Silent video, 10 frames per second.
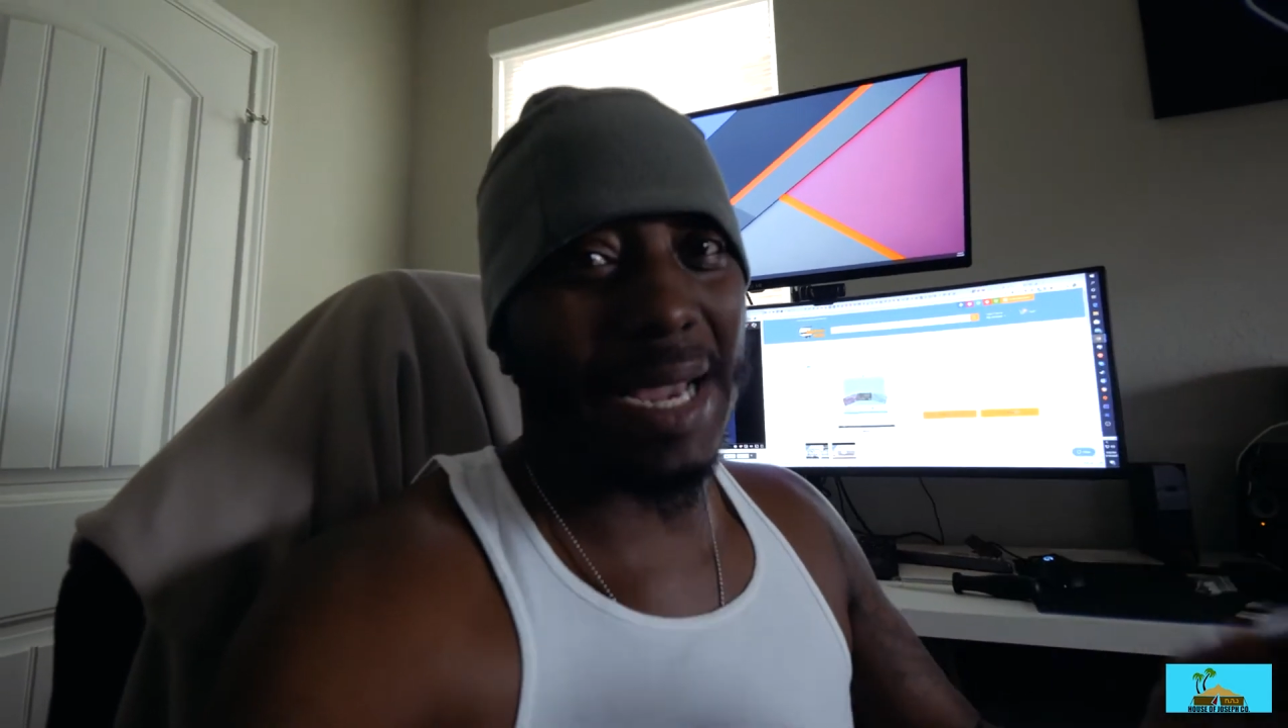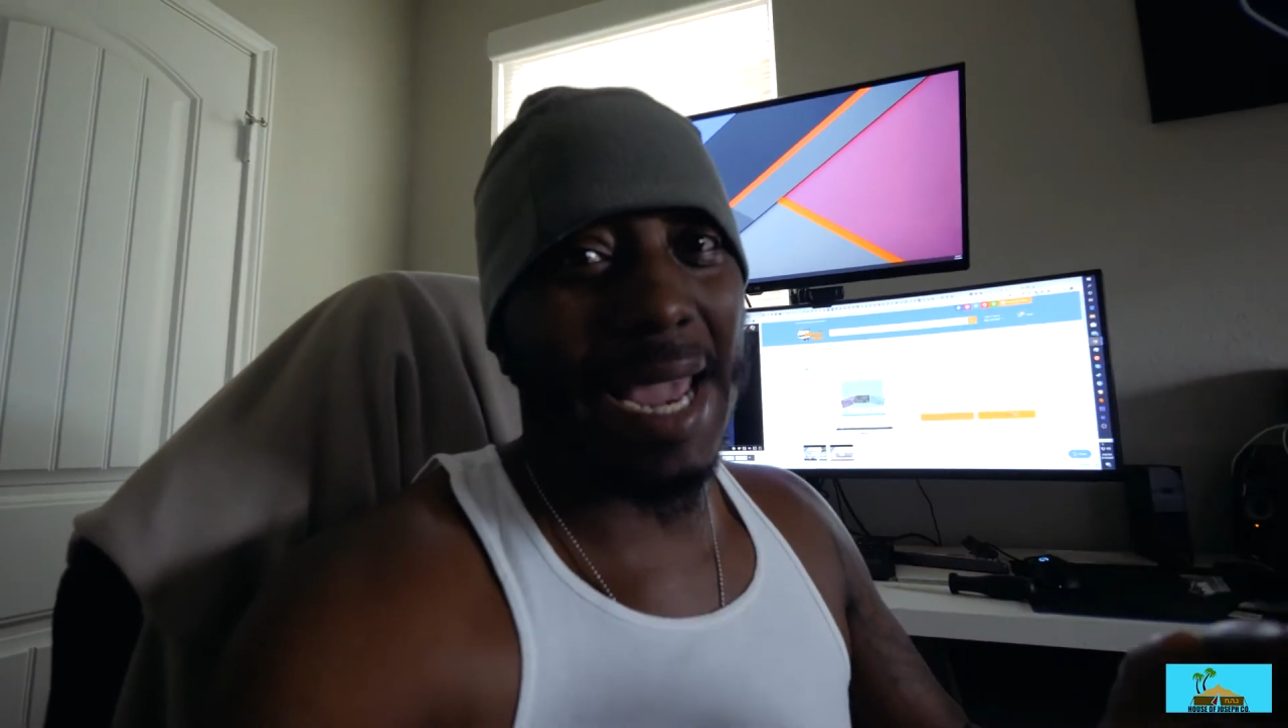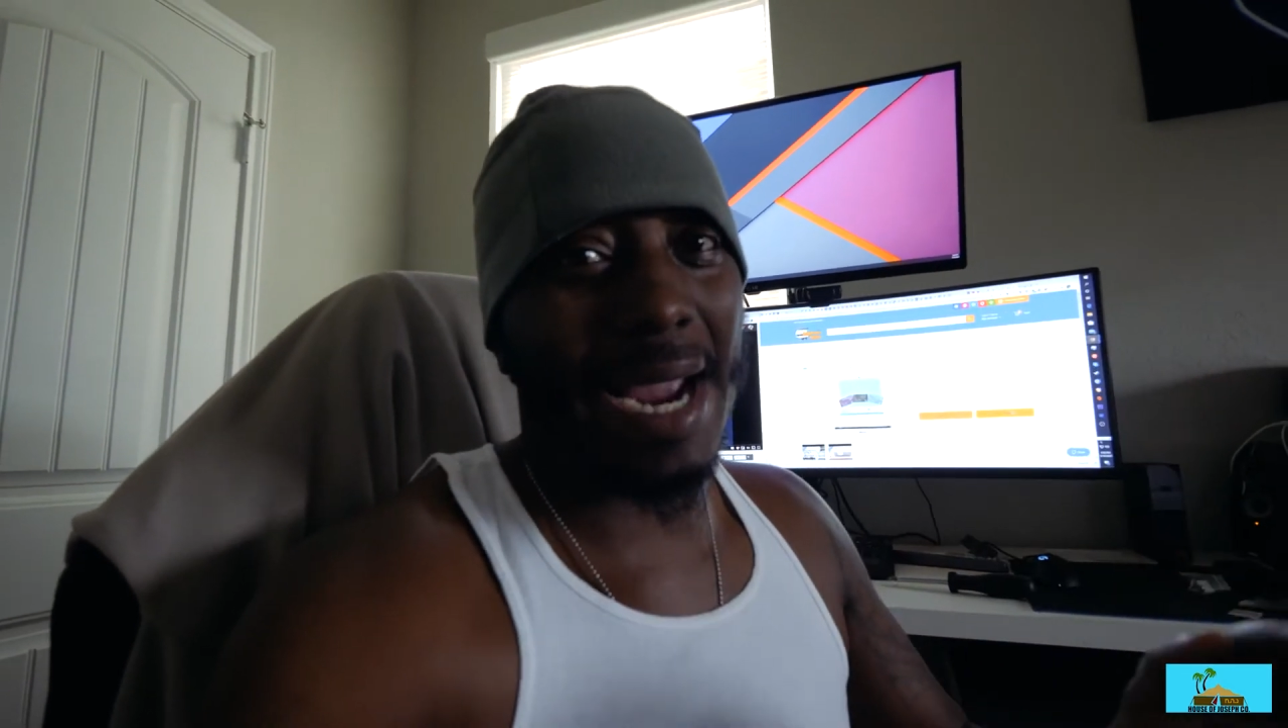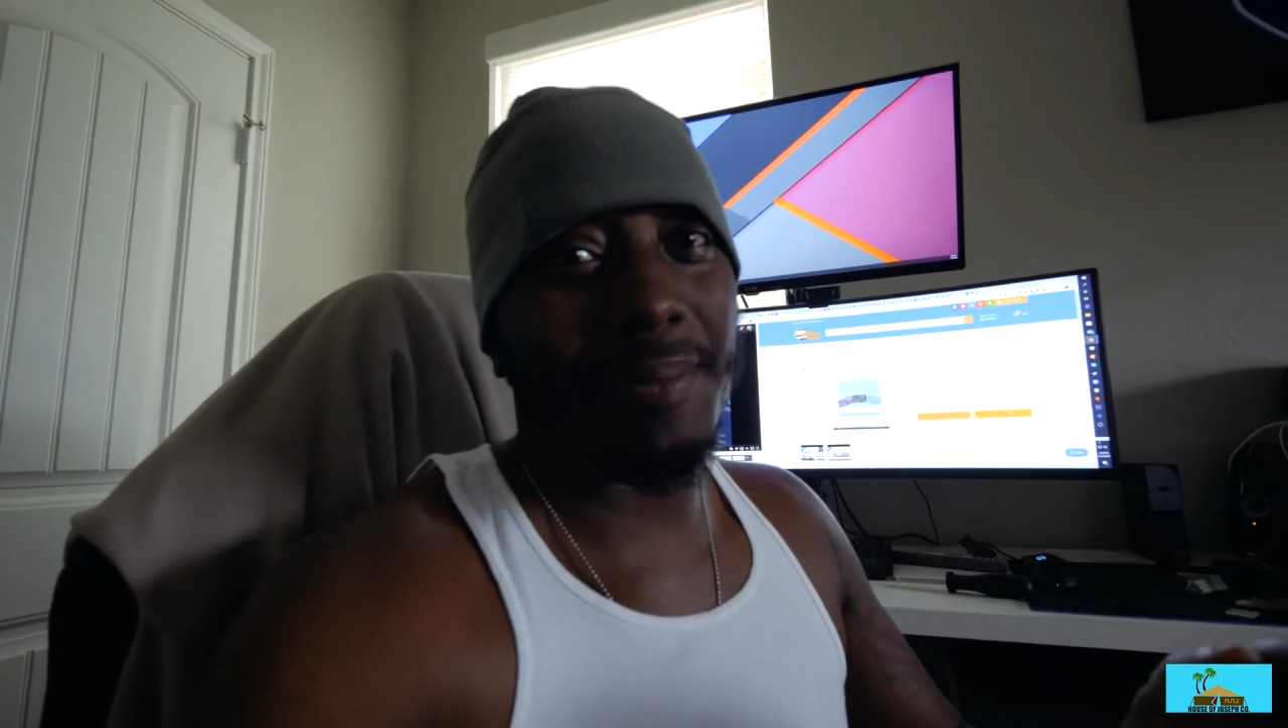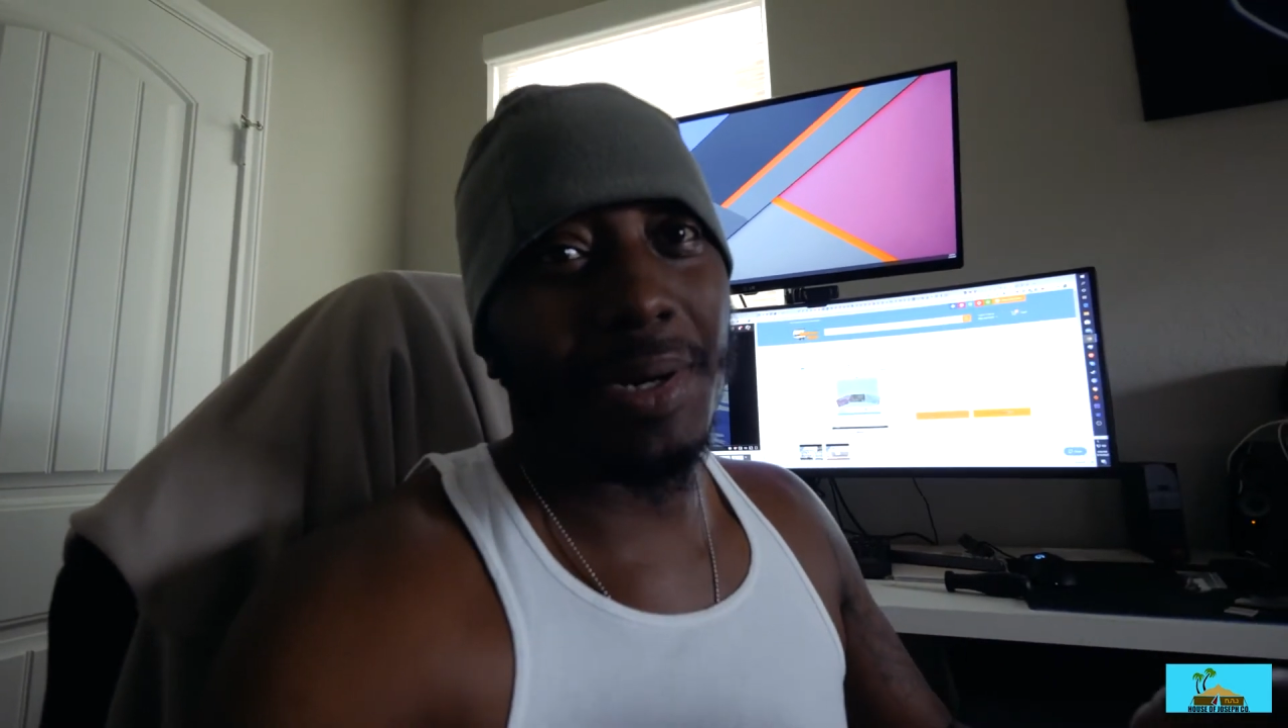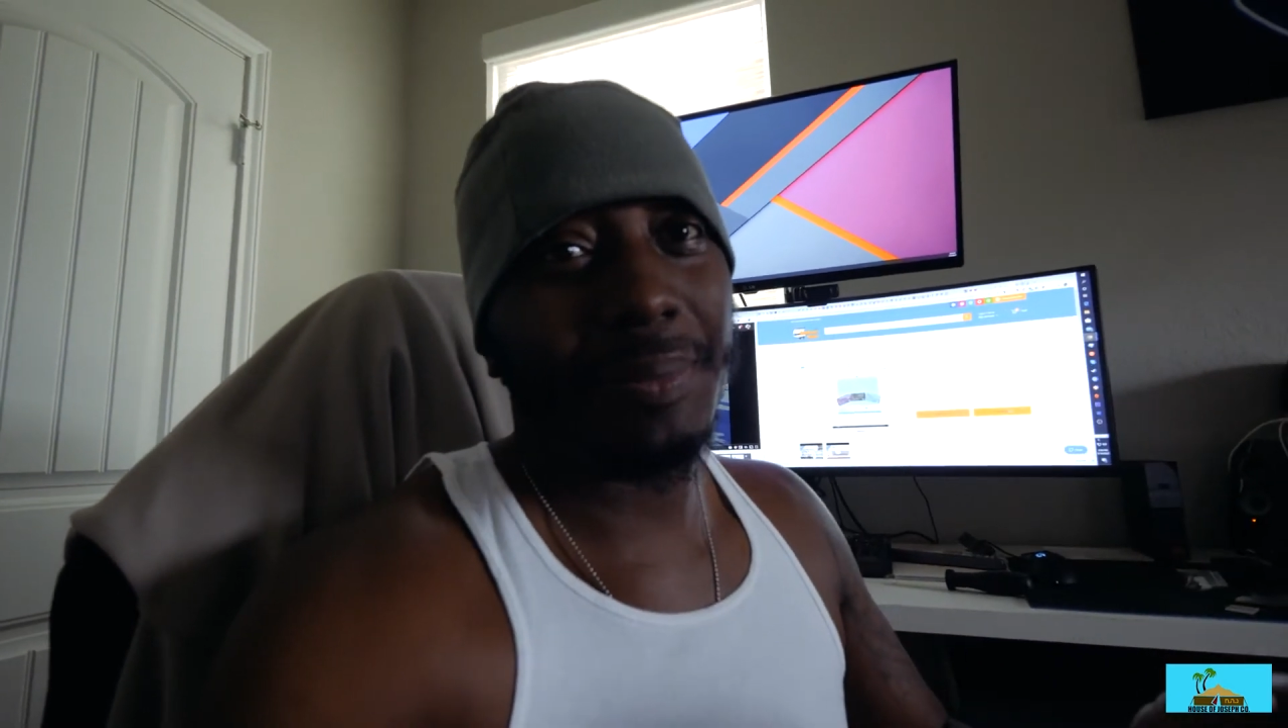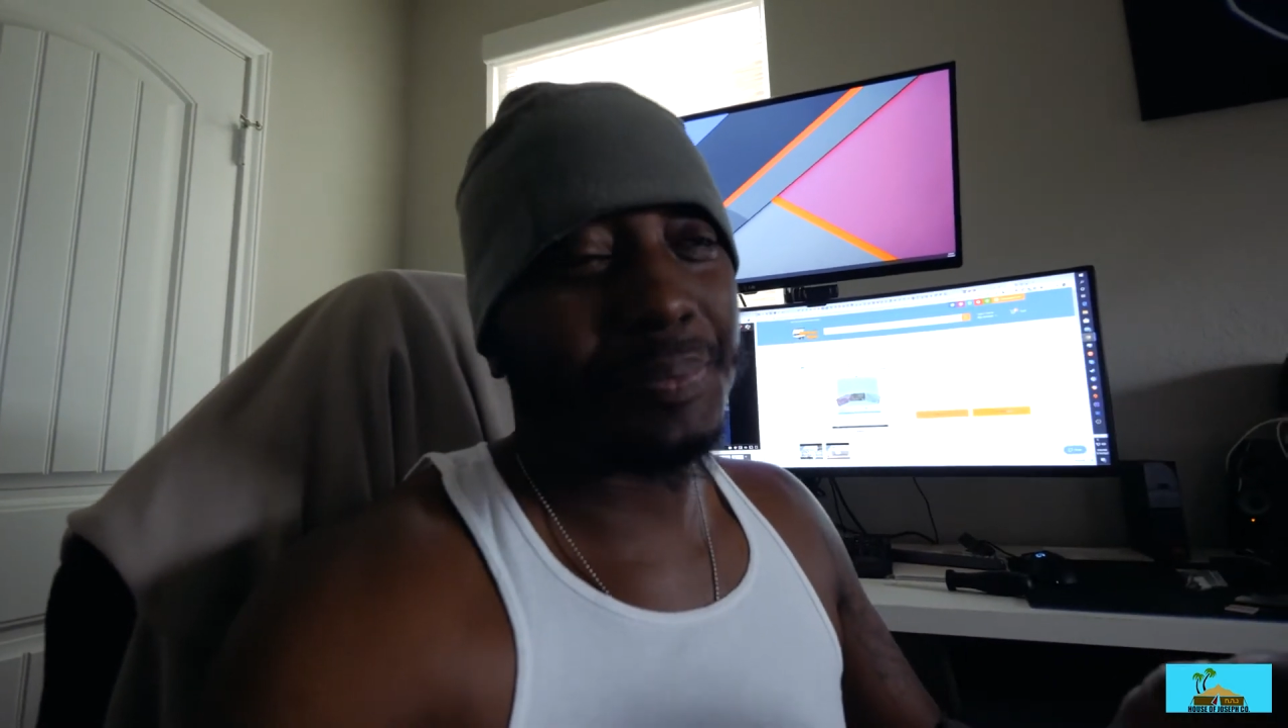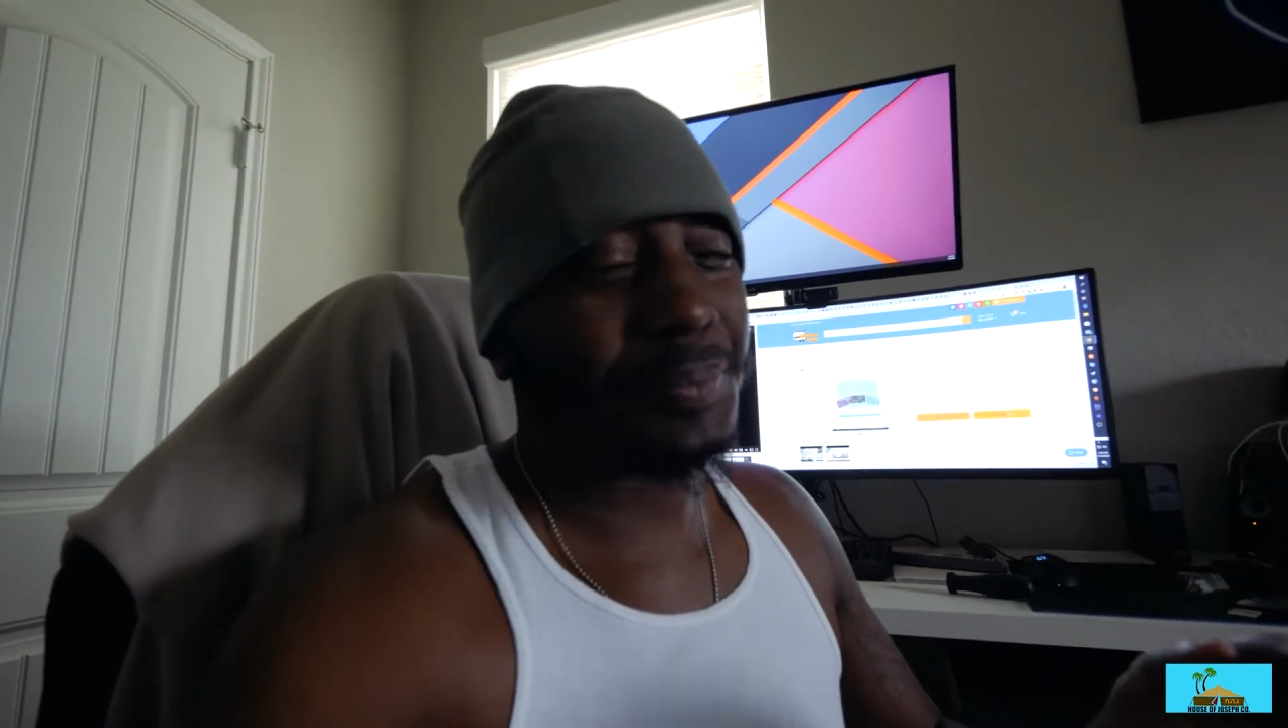camera.